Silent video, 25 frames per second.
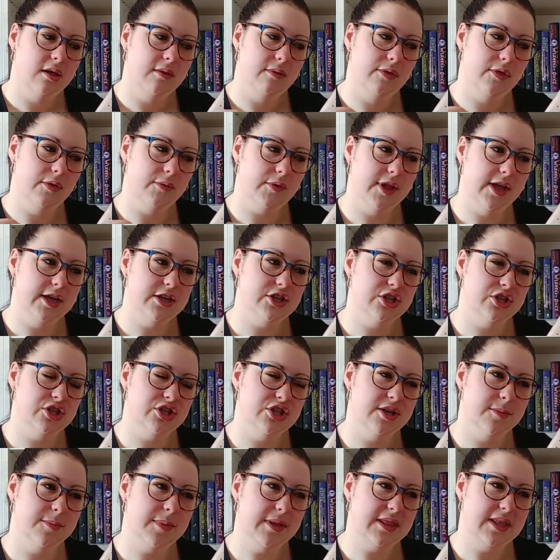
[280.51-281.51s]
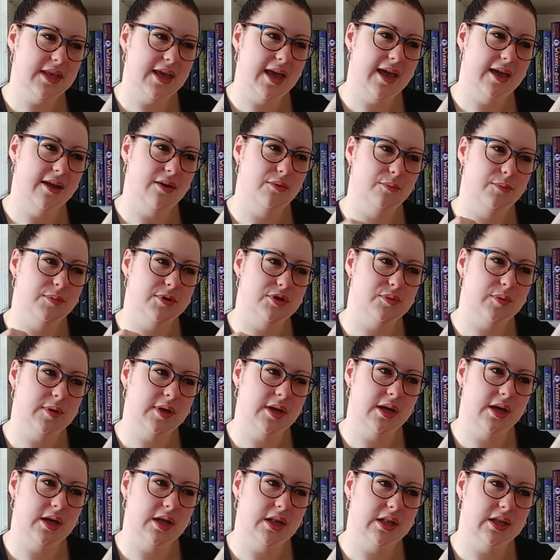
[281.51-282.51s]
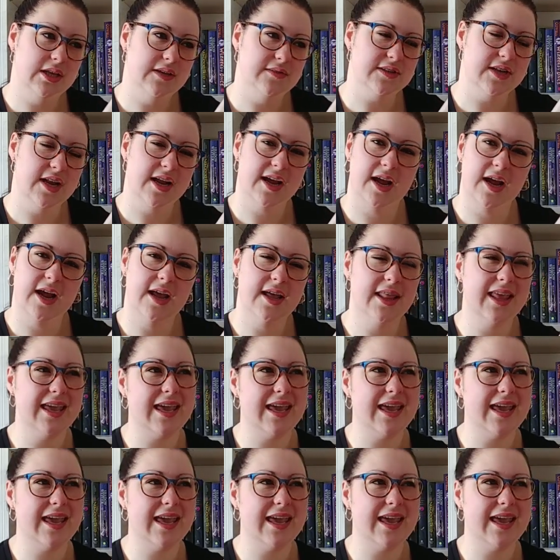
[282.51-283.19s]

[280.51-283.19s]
the relationship at the end between Cleves and Harry.